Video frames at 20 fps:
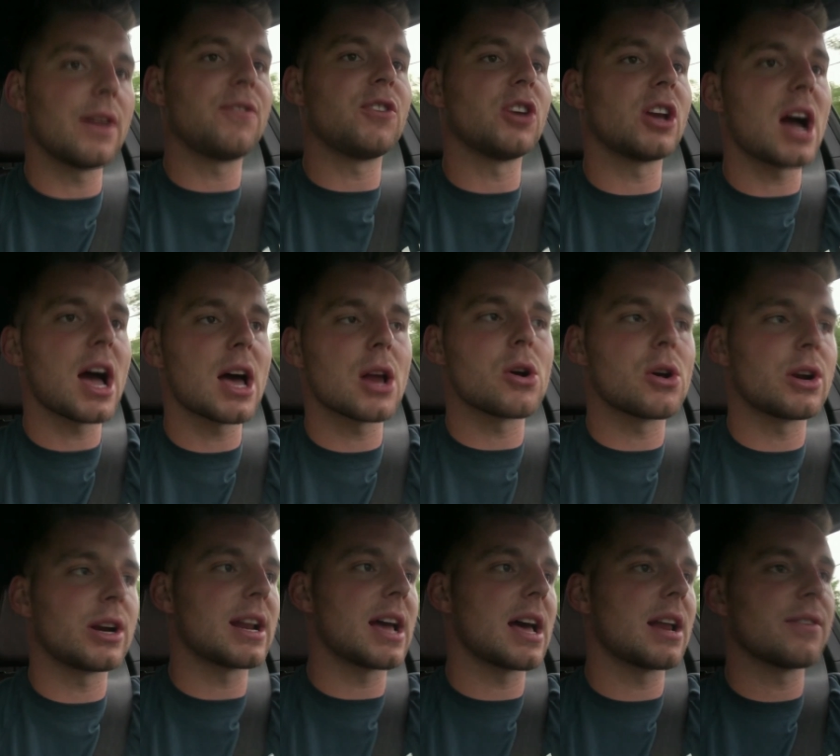if you got
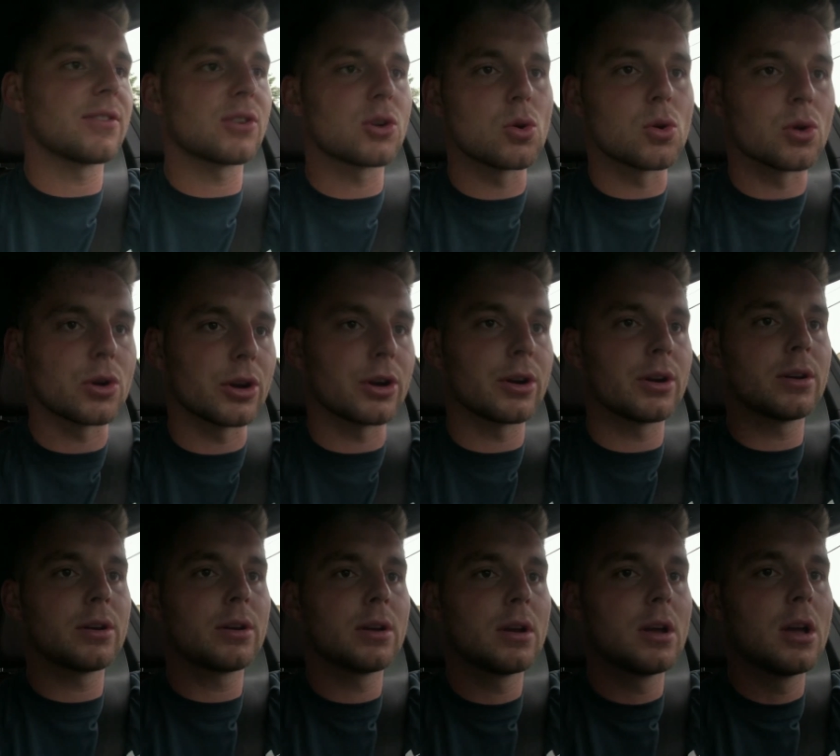on and out of a corner,
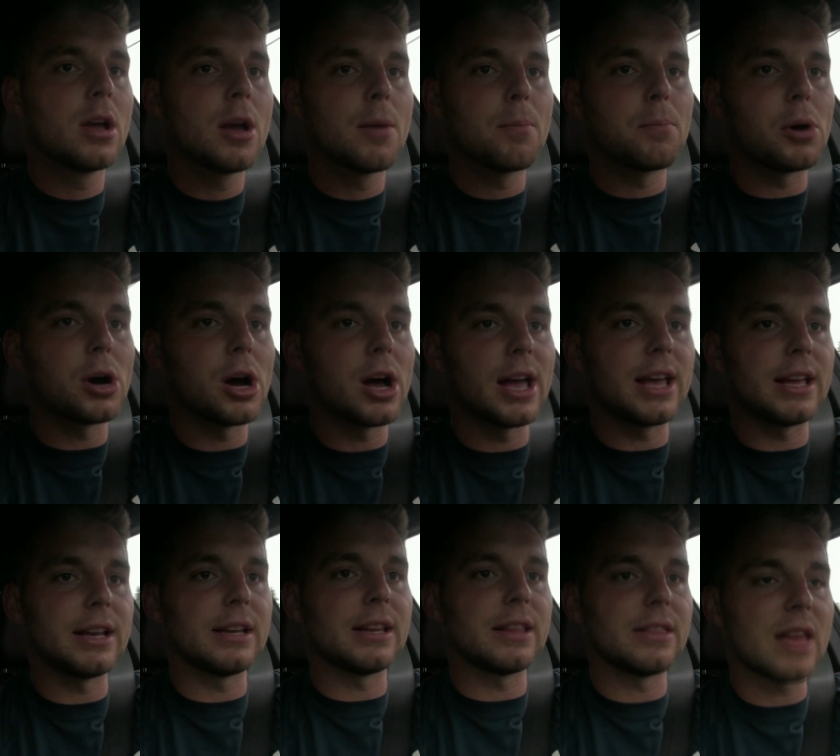but